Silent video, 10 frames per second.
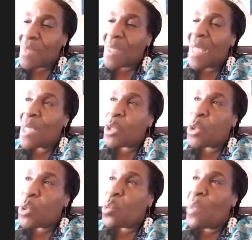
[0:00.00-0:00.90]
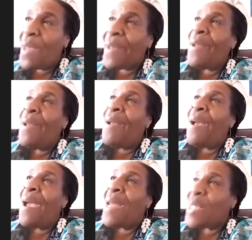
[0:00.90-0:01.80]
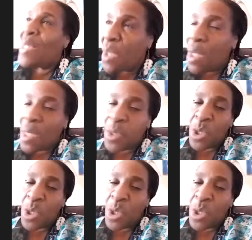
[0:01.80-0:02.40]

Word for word: It had to do like an assault